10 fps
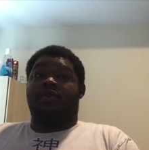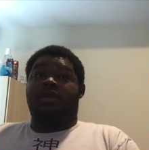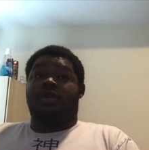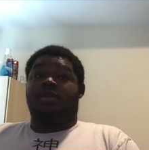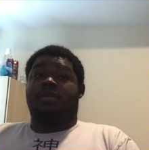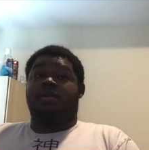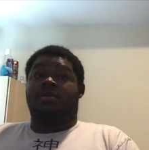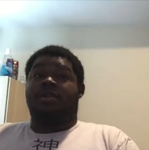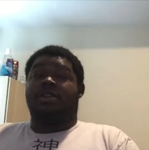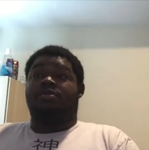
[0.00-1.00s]
we know
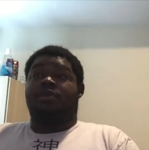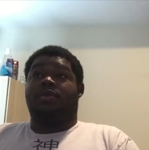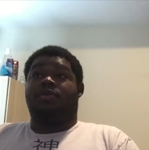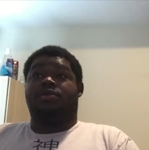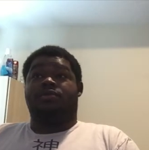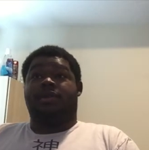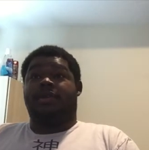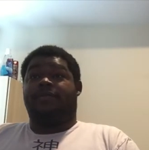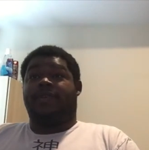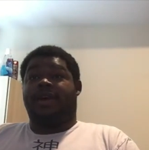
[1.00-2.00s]
know that trailer was
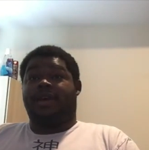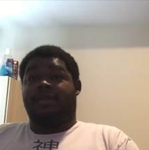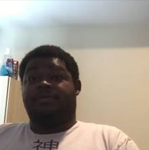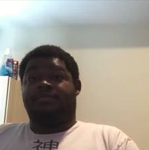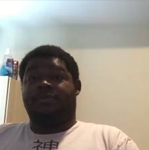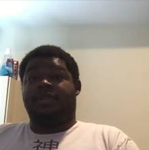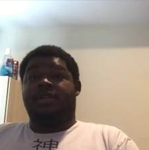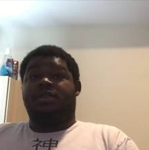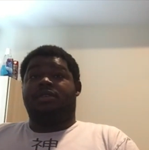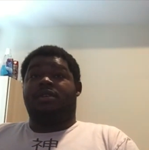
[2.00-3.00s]
straight up fire.
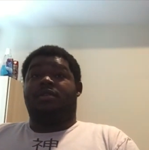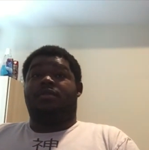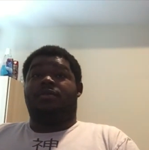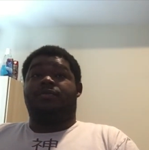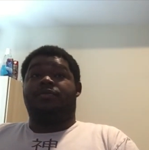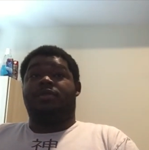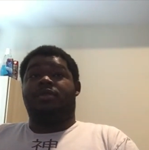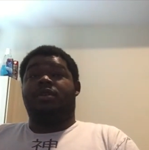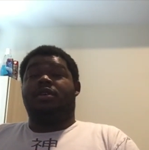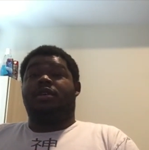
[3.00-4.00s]
So
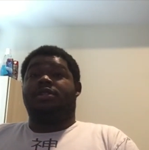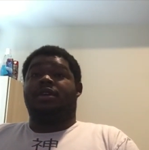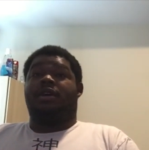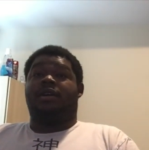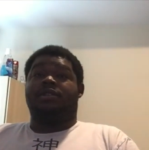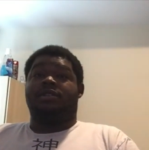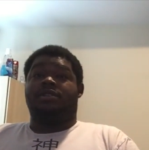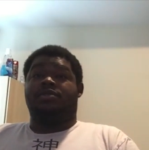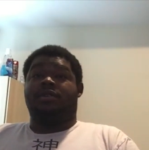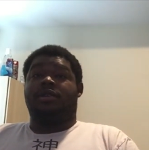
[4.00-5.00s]
let's get on to
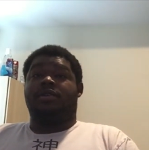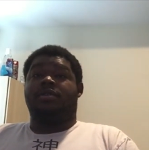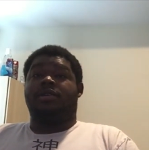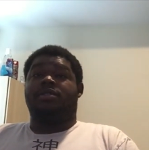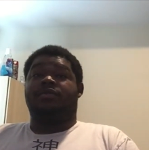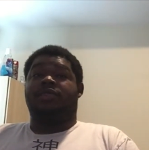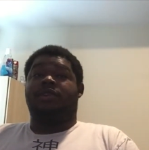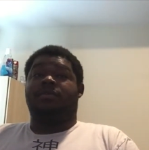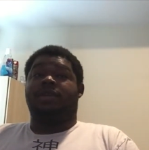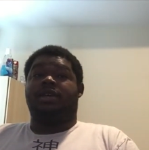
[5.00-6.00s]
this trailer. The link to the
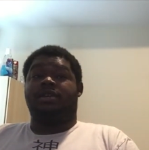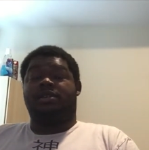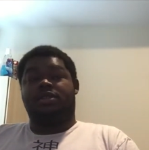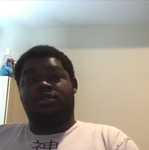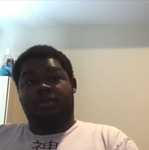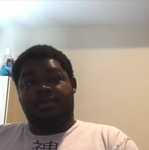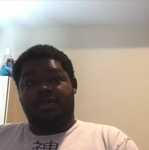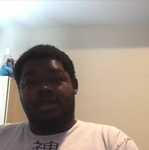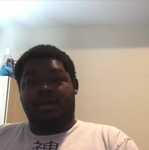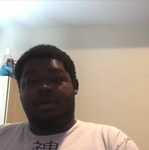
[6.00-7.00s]
video will be in the
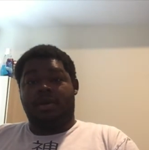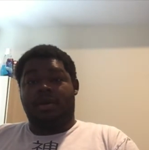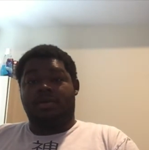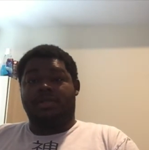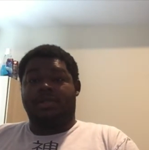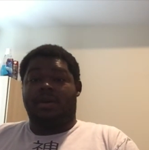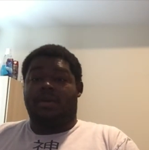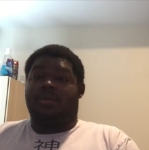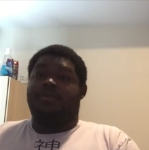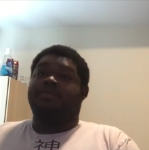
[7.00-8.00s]
description down below. So